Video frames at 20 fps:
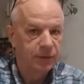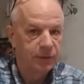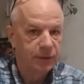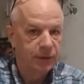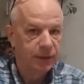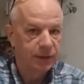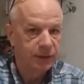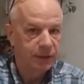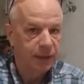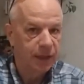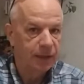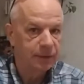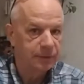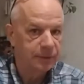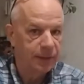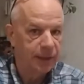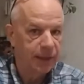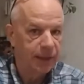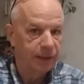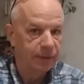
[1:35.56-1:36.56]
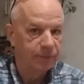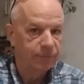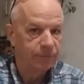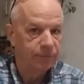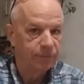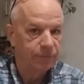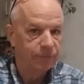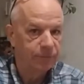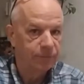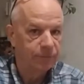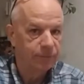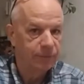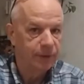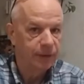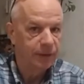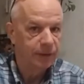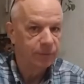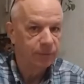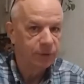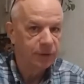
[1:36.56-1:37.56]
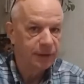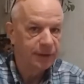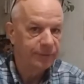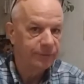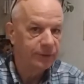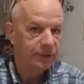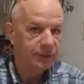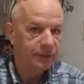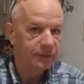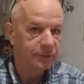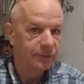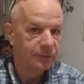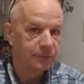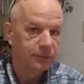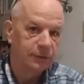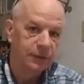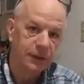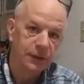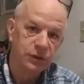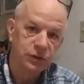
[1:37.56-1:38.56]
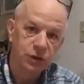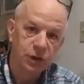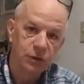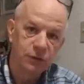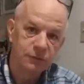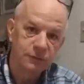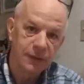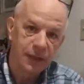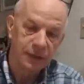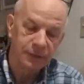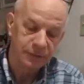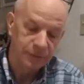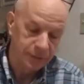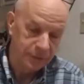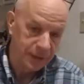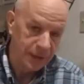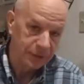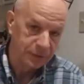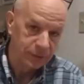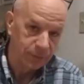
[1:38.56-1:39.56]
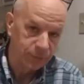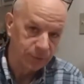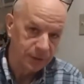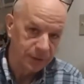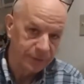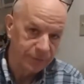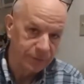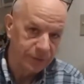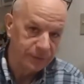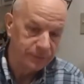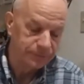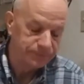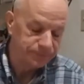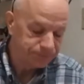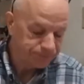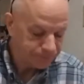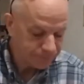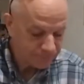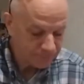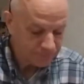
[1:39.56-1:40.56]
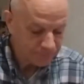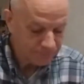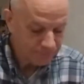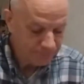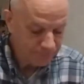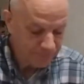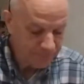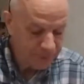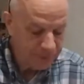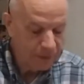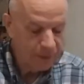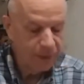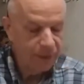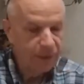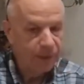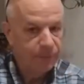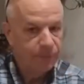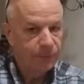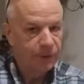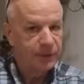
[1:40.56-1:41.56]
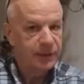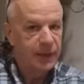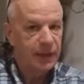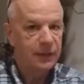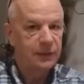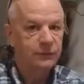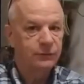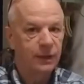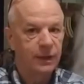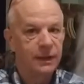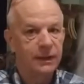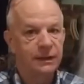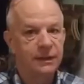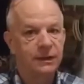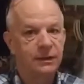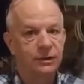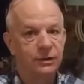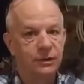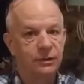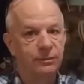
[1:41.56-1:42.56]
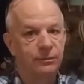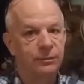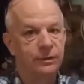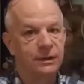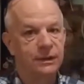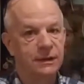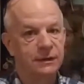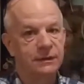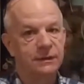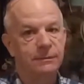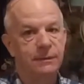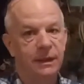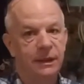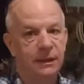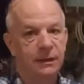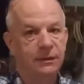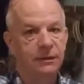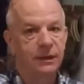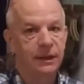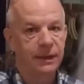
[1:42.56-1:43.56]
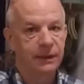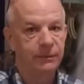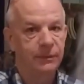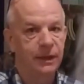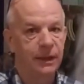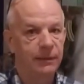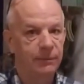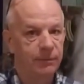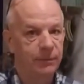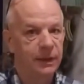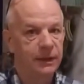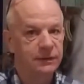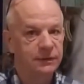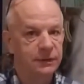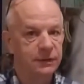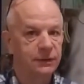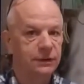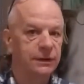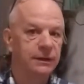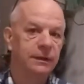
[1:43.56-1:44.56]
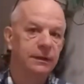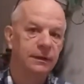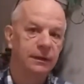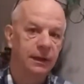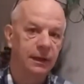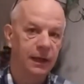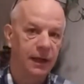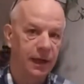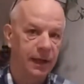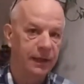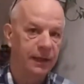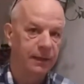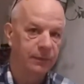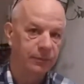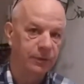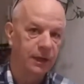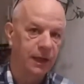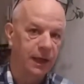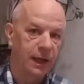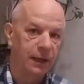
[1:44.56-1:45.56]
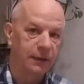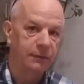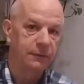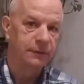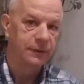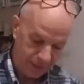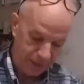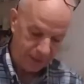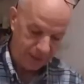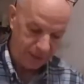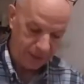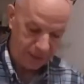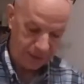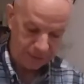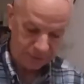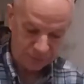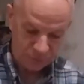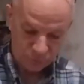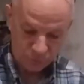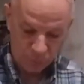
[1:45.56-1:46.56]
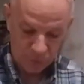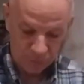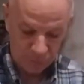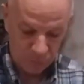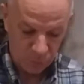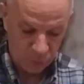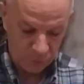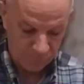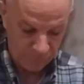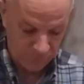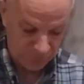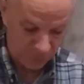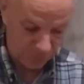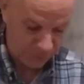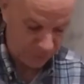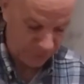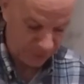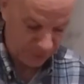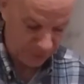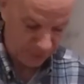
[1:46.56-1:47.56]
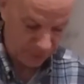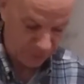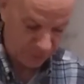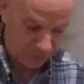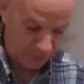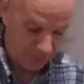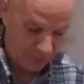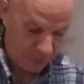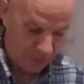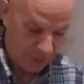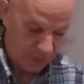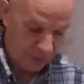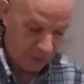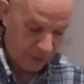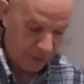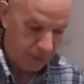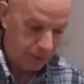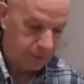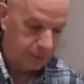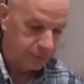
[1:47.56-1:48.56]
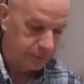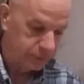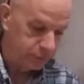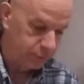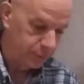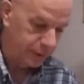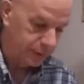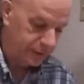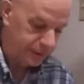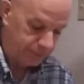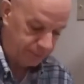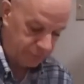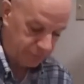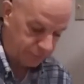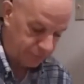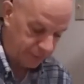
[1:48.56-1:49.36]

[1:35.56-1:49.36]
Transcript: They got that. They didn't believe it, or they chose not to believe it, but that is why they killed him, because he made a claim that basically, I am God. And just one more verse here. I do want to keep this